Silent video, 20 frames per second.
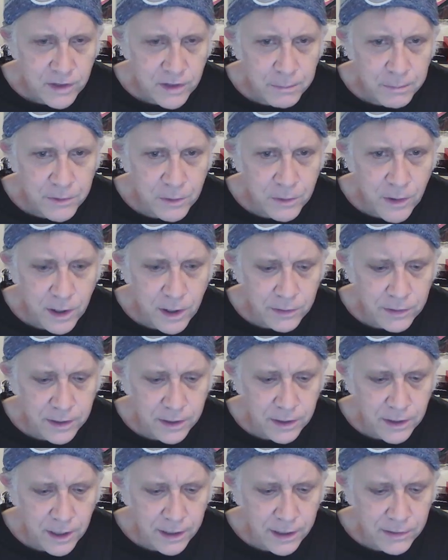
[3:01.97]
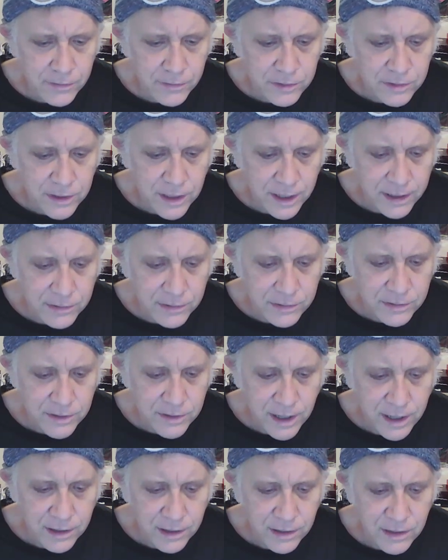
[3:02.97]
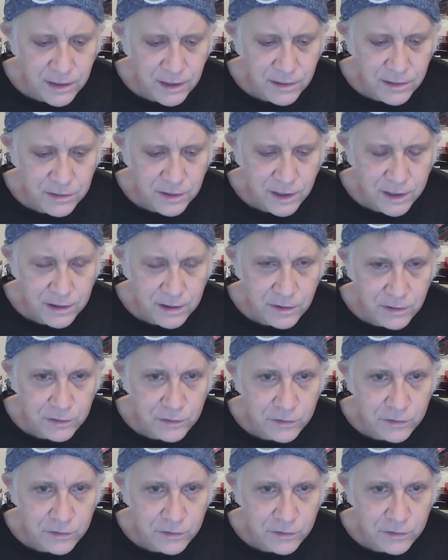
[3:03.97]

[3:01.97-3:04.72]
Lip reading: who've zipped around the United States saying things